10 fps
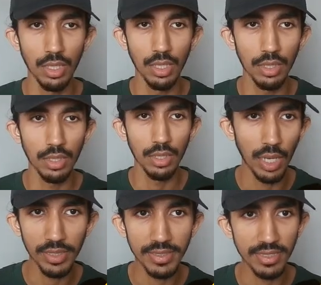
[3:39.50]
Now we
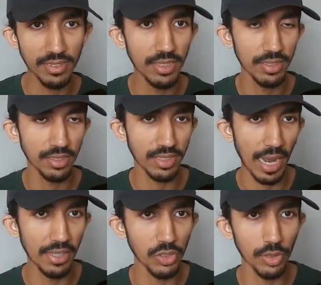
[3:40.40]
can test the
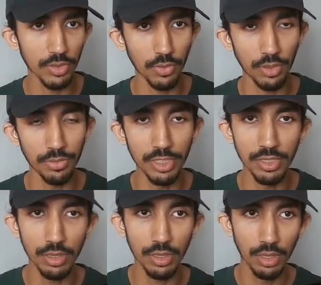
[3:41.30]
style transfer
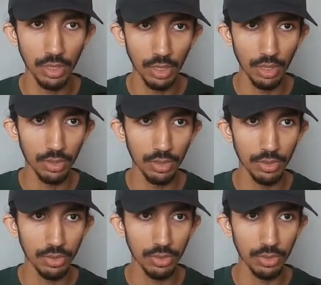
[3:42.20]
feature.
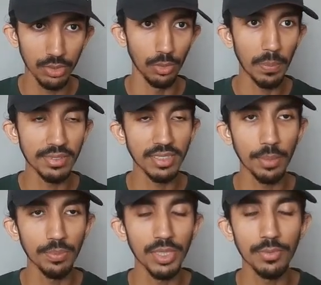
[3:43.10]
So we can plan
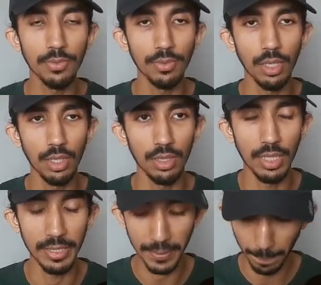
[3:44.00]
something like,